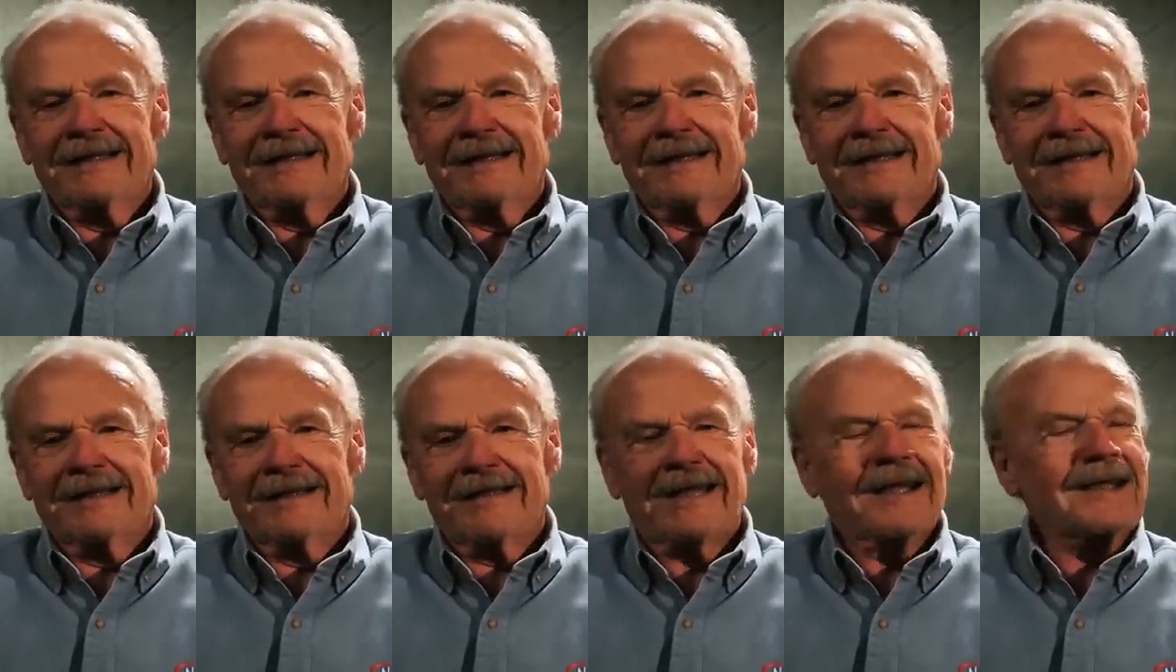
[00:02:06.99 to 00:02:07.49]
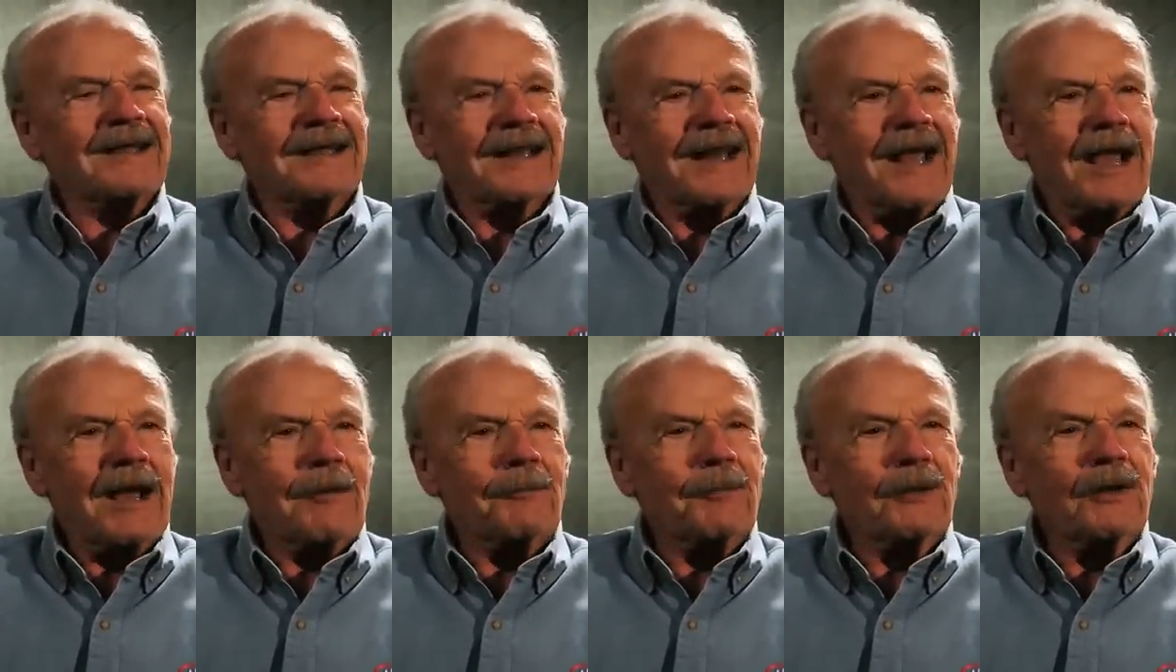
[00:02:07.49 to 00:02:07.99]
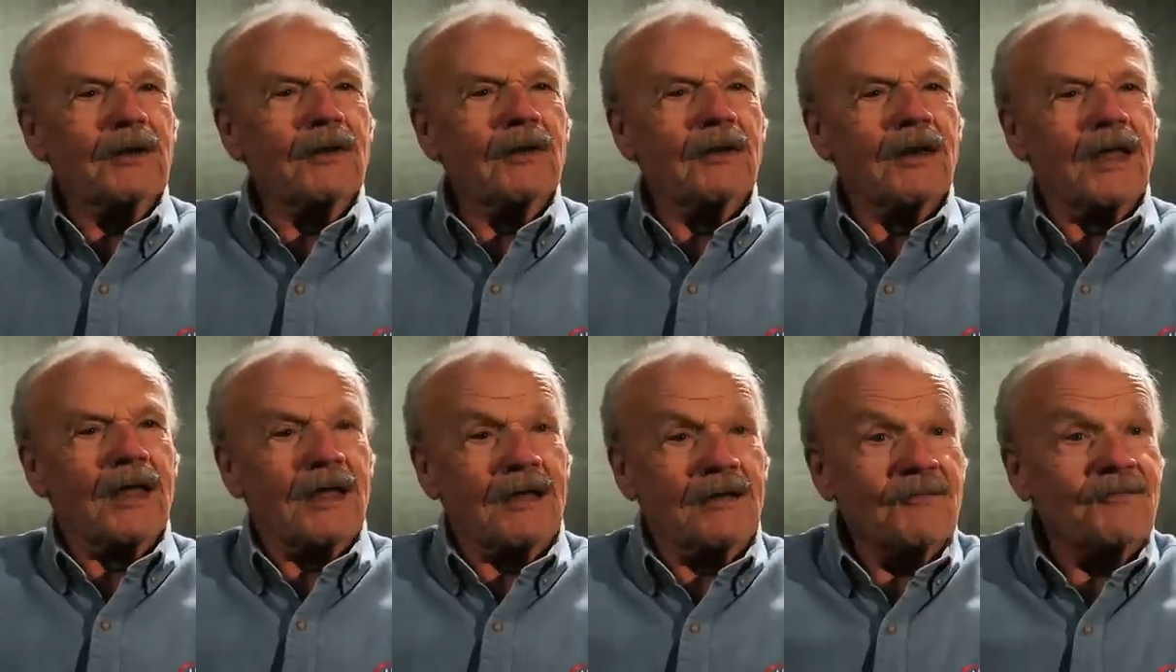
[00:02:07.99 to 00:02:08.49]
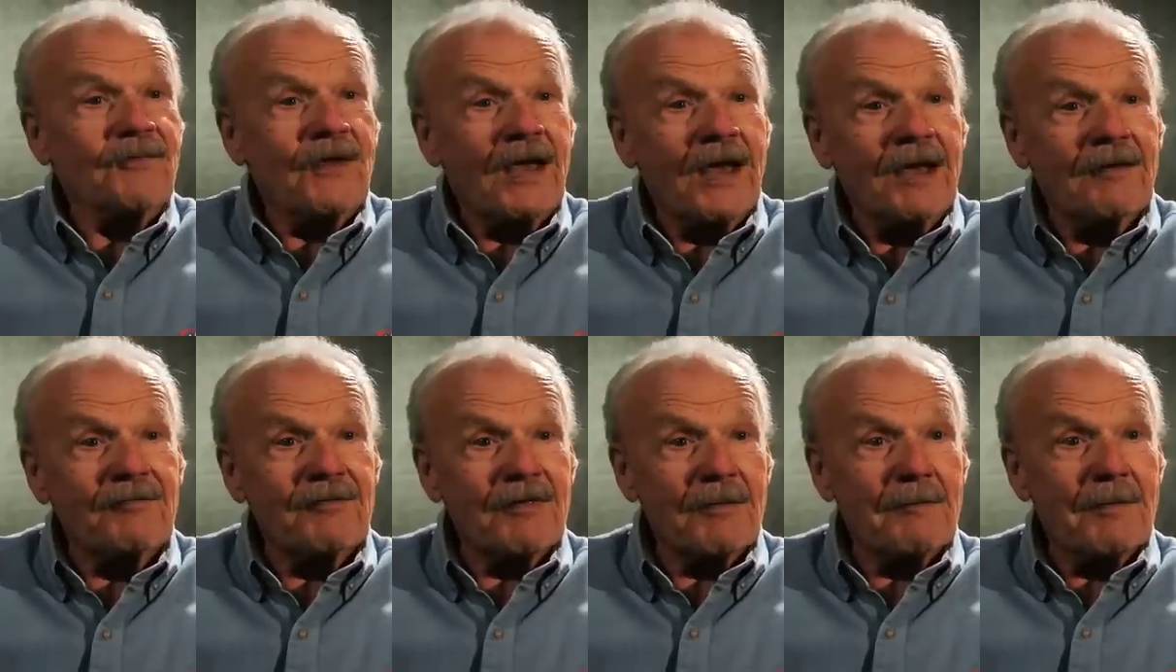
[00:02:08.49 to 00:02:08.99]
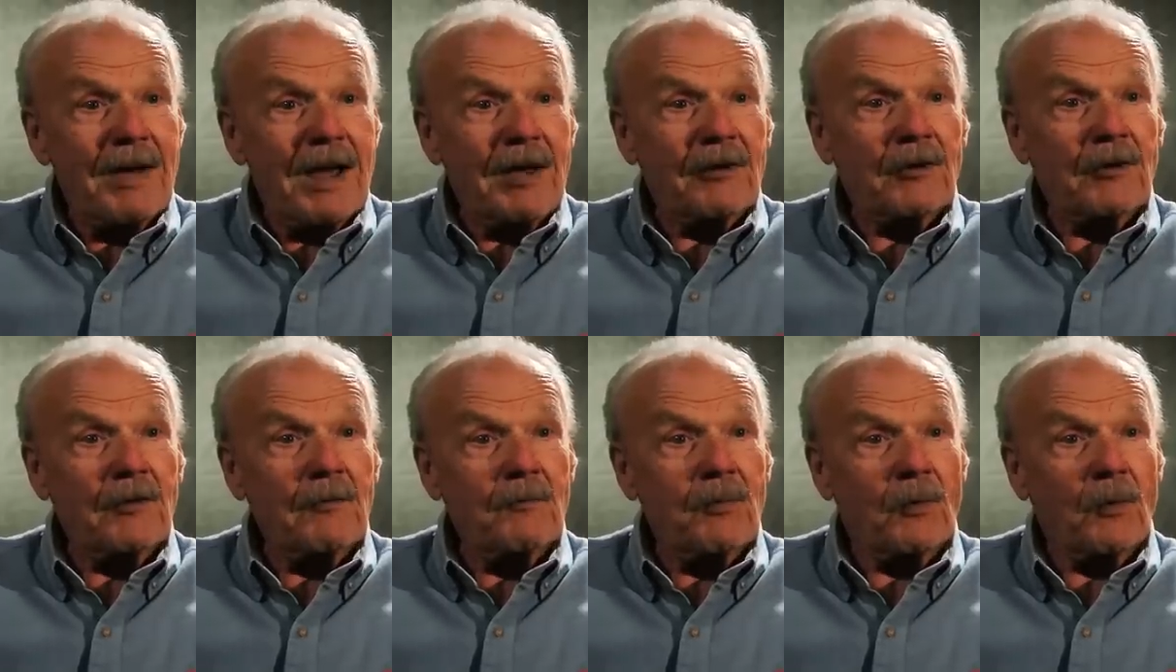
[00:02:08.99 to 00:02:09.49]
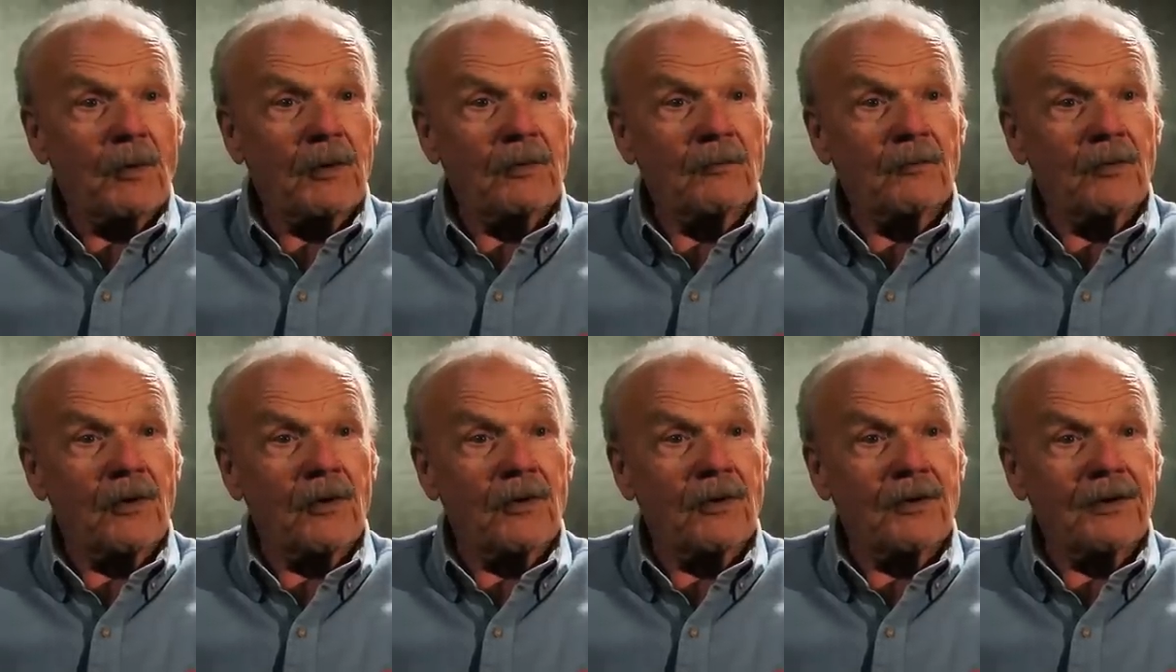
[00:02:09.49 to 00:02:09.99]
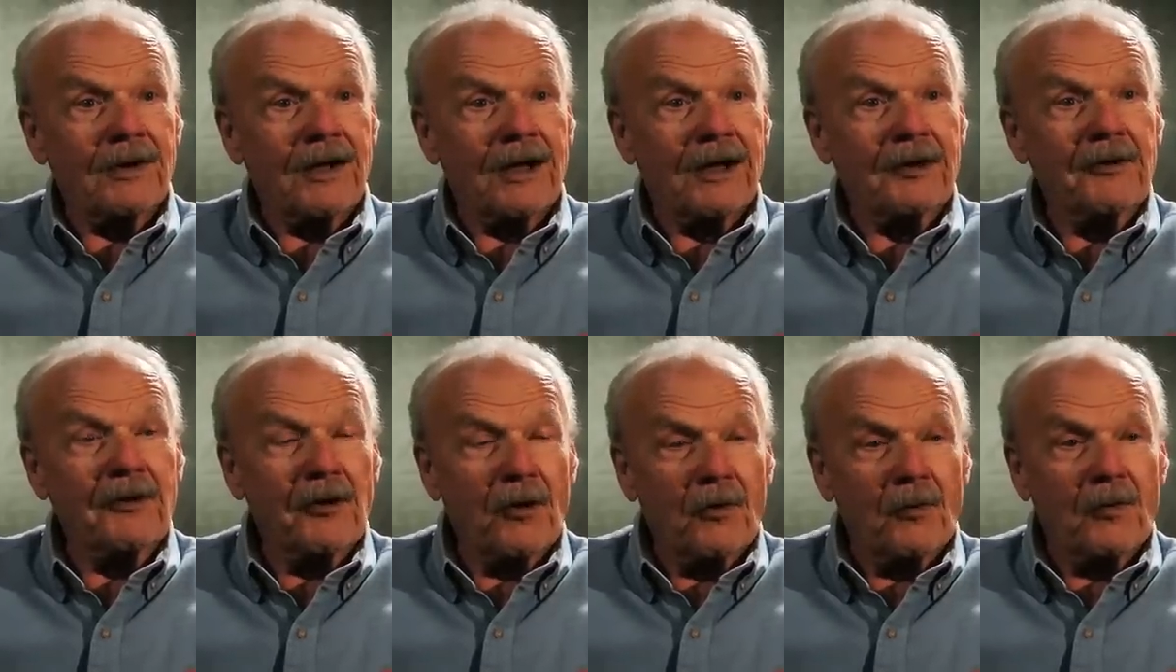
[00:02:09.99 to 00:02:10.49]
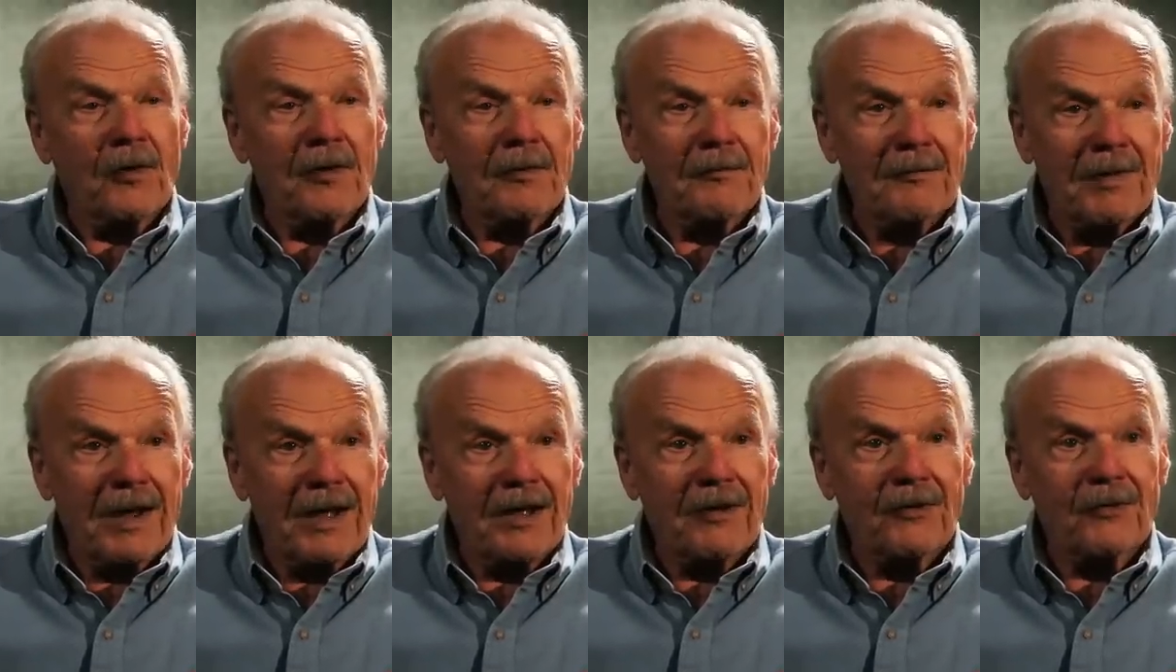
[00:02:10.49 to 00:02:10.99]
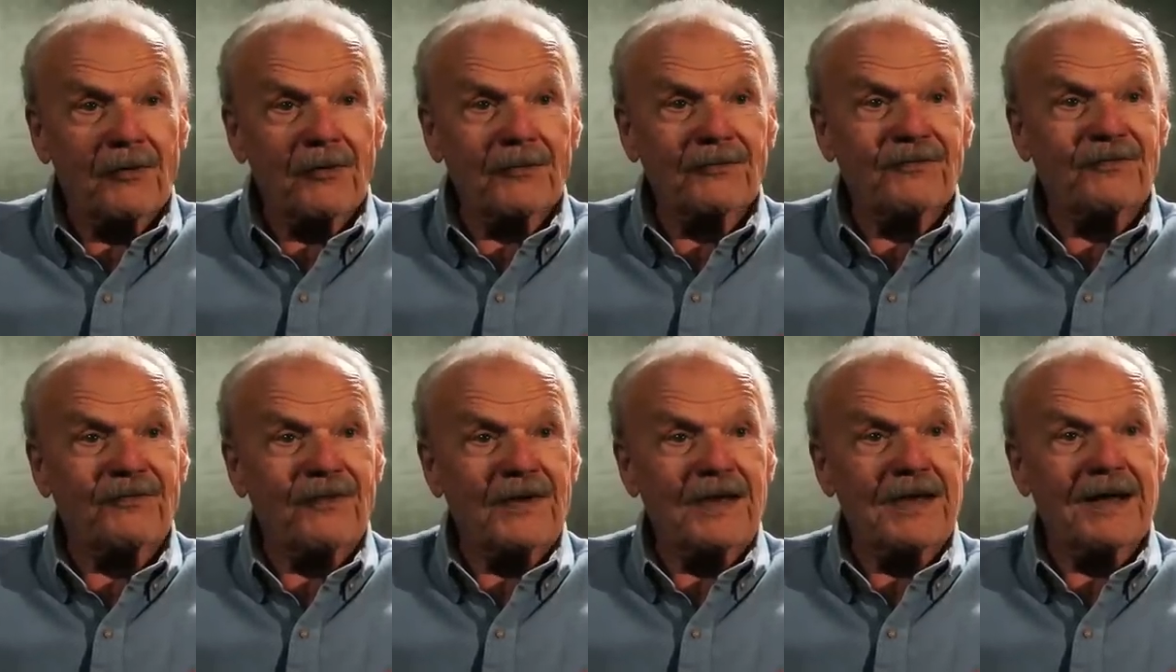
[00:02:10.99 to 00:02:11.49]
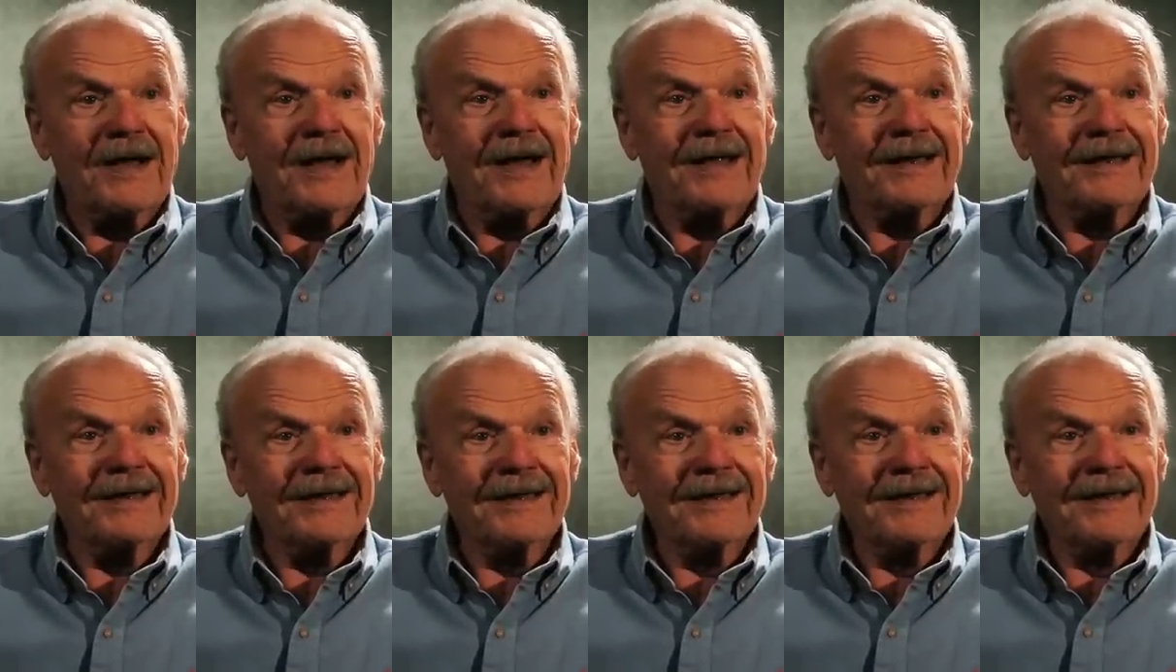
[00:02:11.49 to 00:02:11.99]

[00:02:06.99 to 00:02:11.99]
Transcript: That can happen today if you have the mounting point wrong. I know on my old Fiat,